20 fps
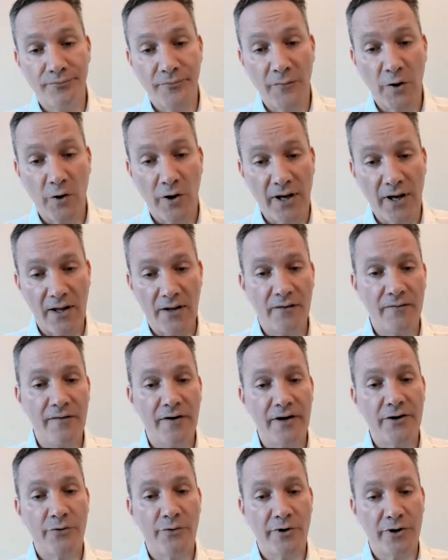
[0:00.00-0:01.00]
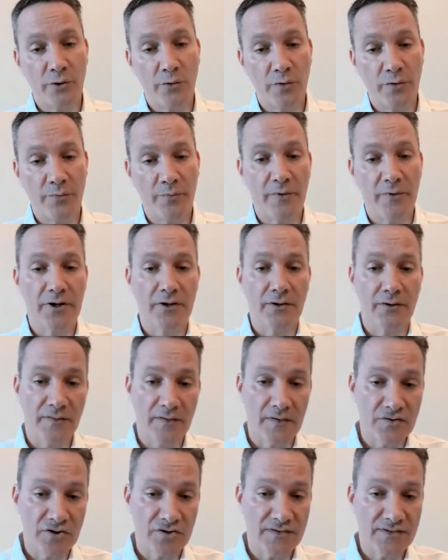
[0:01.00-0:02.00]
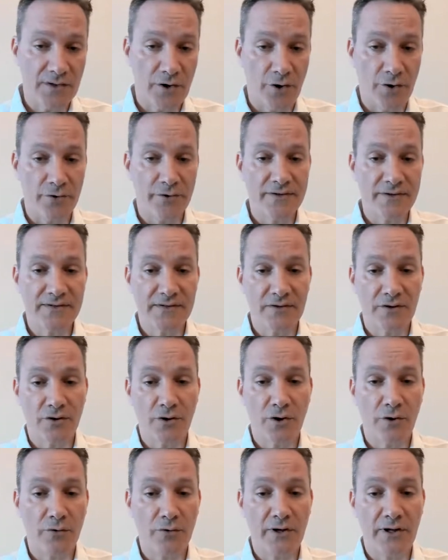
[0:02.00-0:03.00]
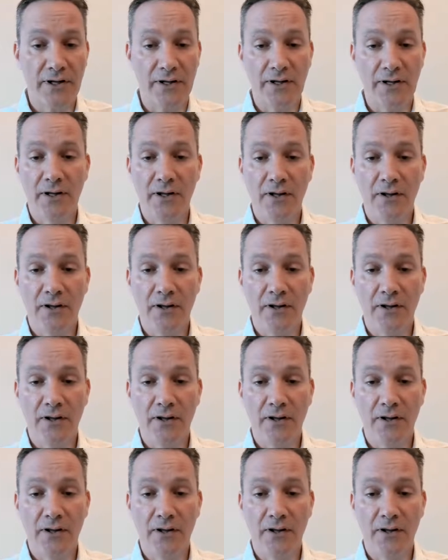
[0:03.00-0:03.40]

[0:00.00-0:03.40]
elevator equipment such as Otis and Kone,